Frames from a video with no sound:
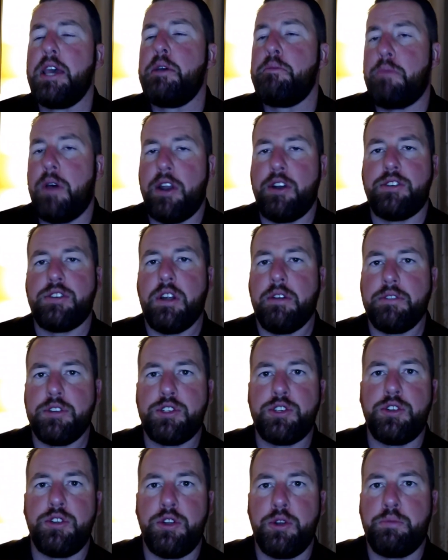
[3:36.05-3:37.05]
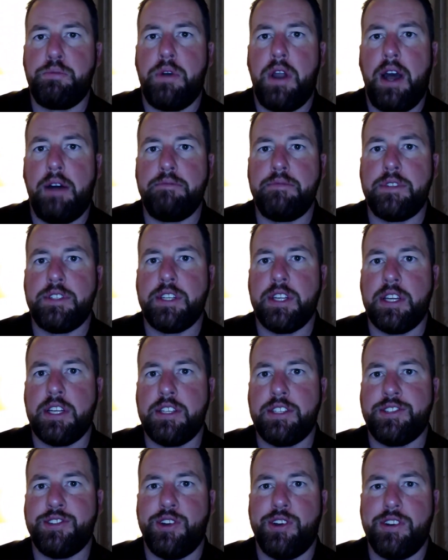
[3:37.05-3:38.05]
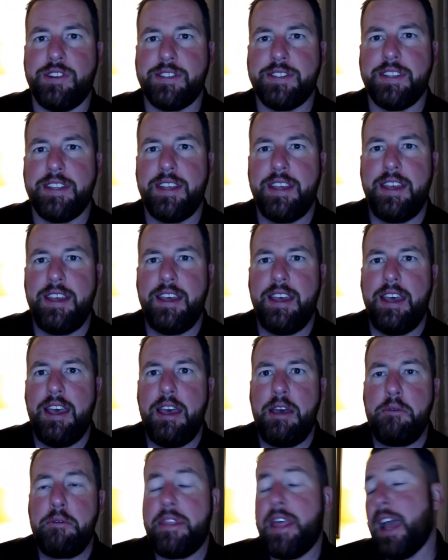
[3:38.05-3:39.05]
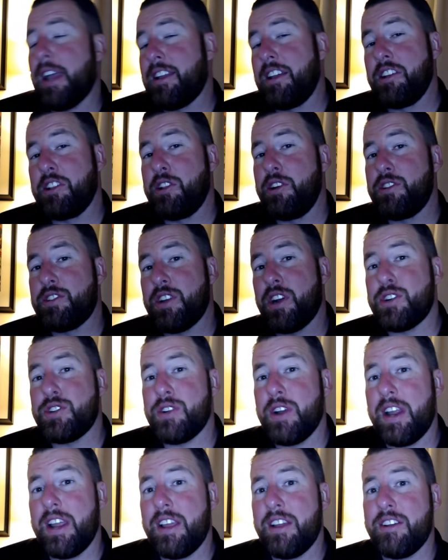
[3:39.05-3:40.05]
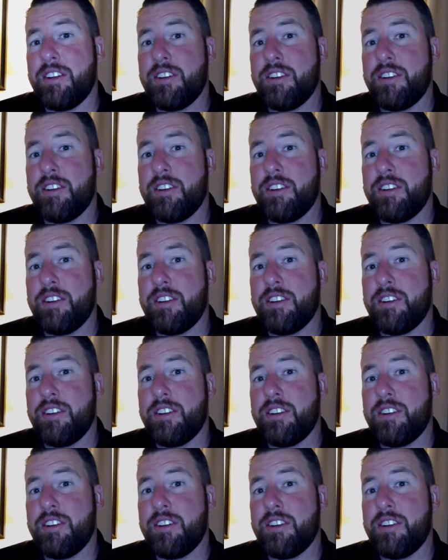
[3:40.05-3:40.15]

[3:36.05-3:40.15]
better troubleshoot your problems and concerns. That concludes our training